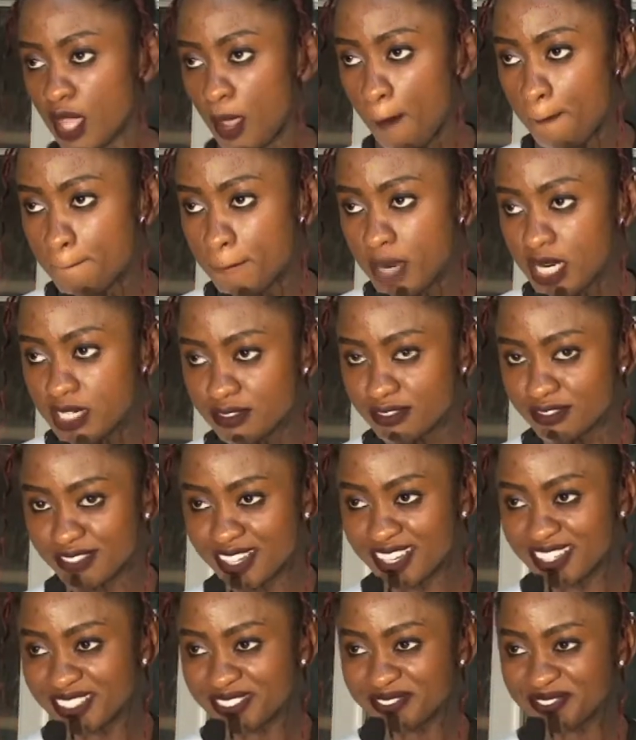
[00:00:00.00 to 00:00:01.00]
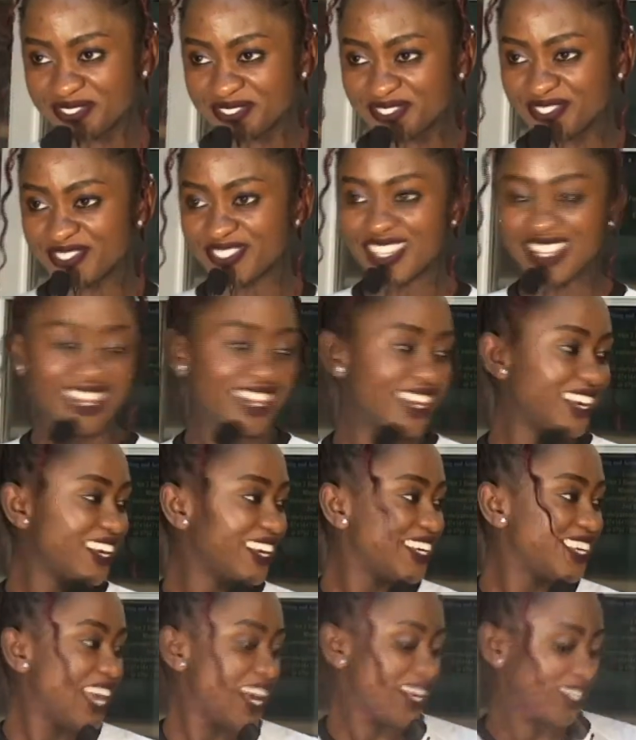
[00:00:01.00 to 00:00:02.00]
move.
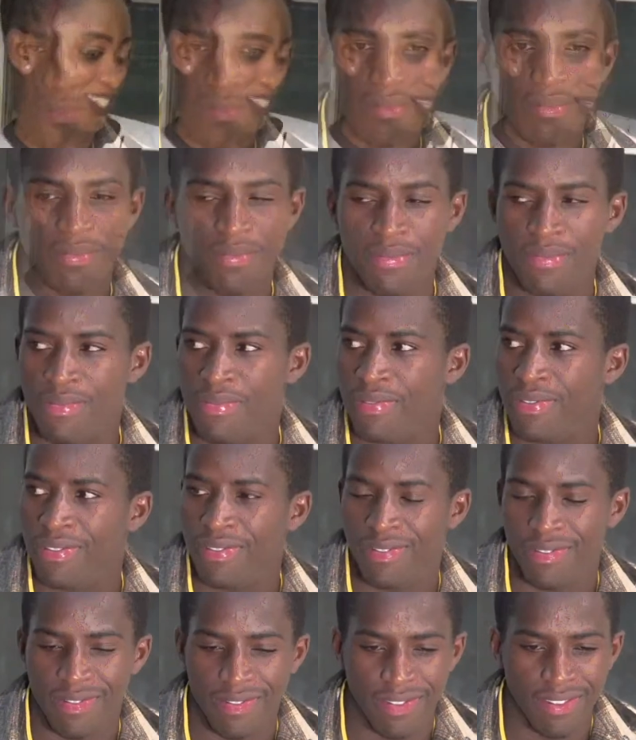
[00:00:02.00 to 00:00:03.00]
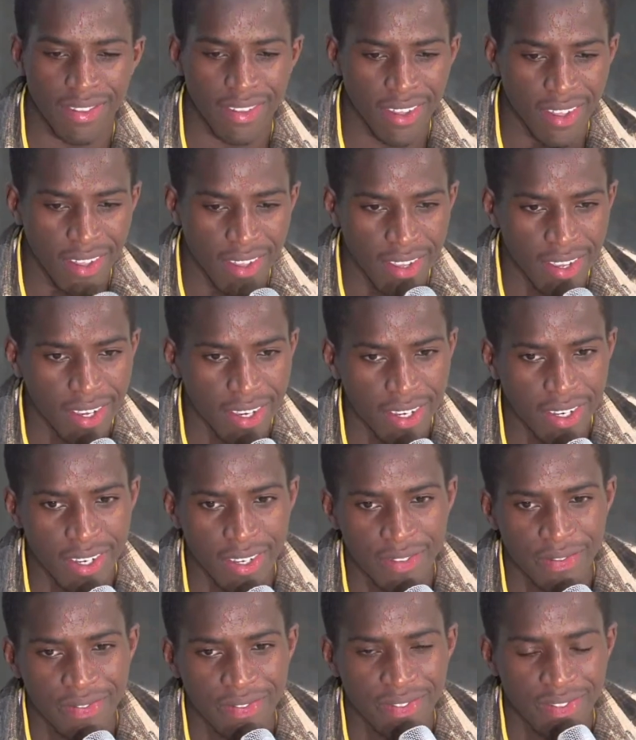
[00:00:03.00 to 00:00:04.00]
Yes, so you're welcome in the
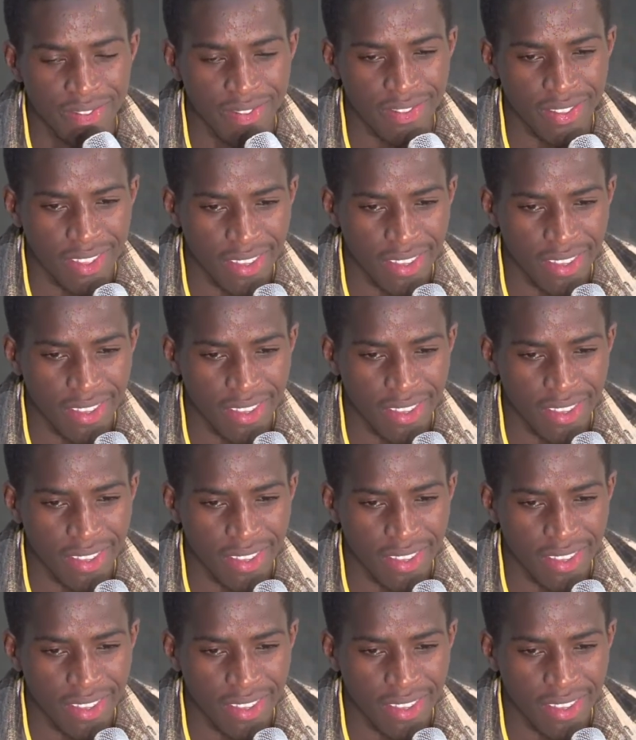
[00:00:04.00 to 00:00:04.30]
building.